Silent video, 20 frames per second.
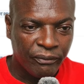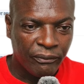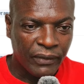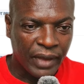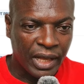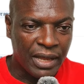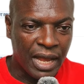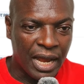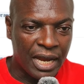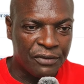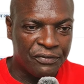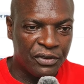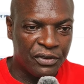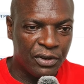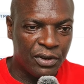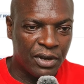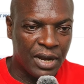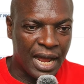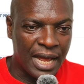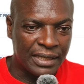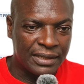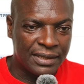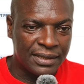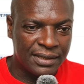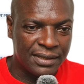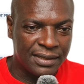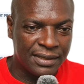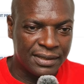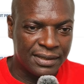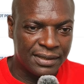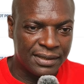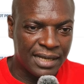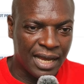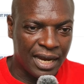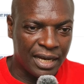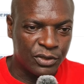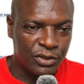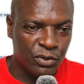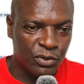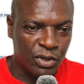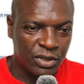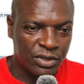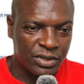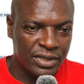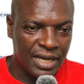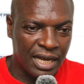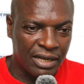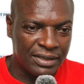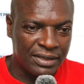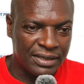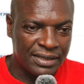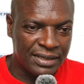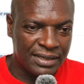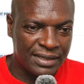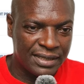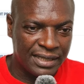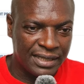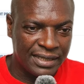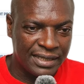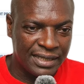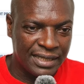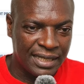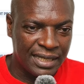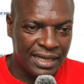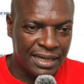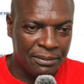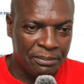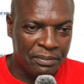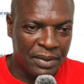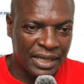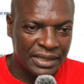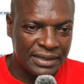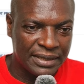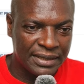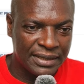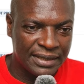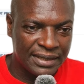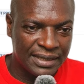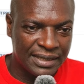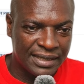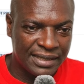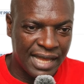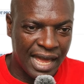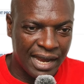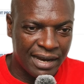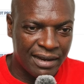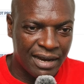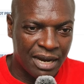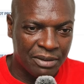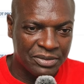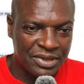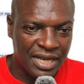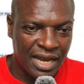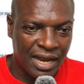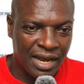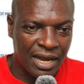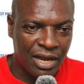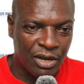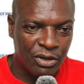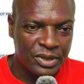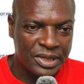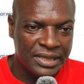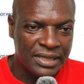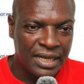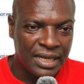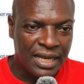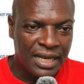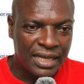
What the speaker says: now if you look at it, this is how it works. Now this is the person's Instagram's account.